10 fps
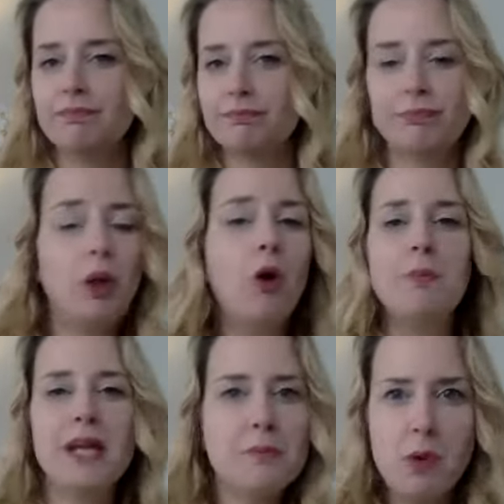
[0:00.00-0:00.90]
below
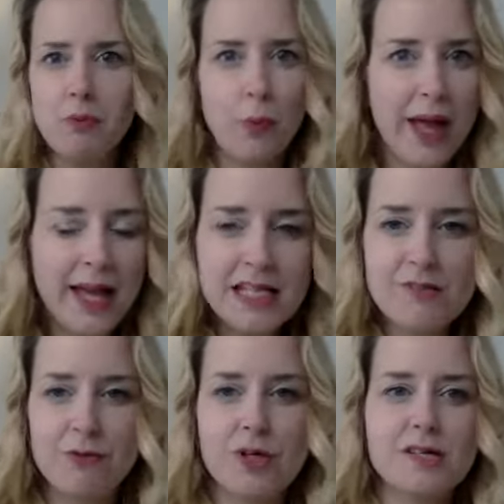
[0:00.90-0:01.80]
minimum
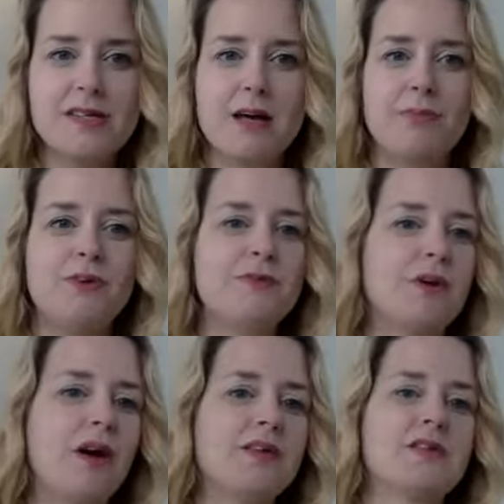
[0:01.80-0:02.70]
wage, for example,
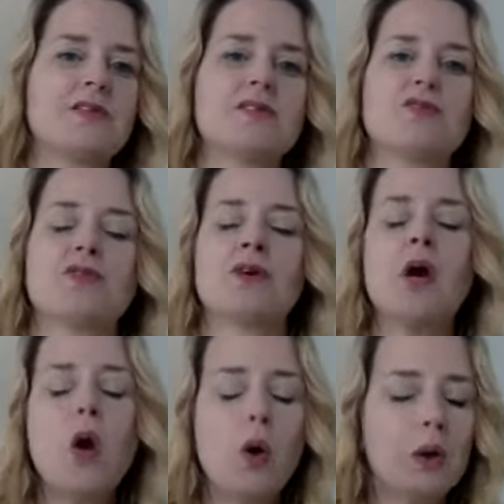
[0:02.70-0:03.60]
for others, or
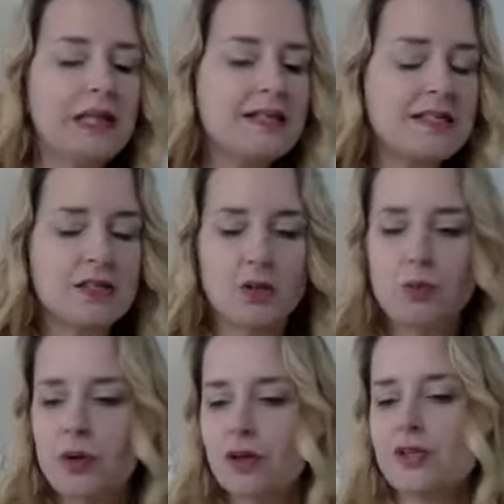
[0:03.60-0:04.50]
lets their
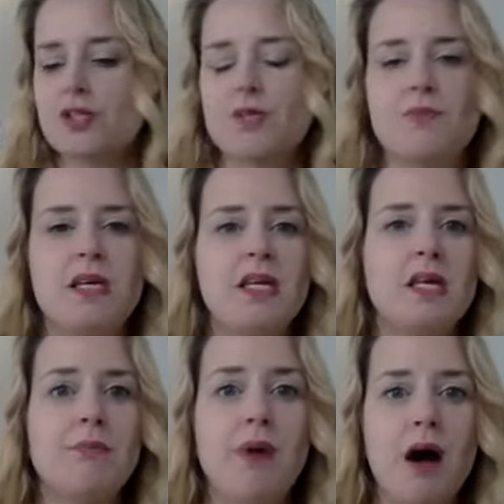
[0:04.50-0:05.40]
workers be
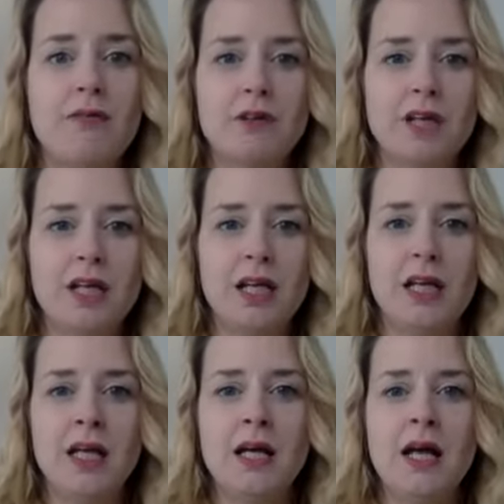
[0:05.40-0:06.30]
in poverty,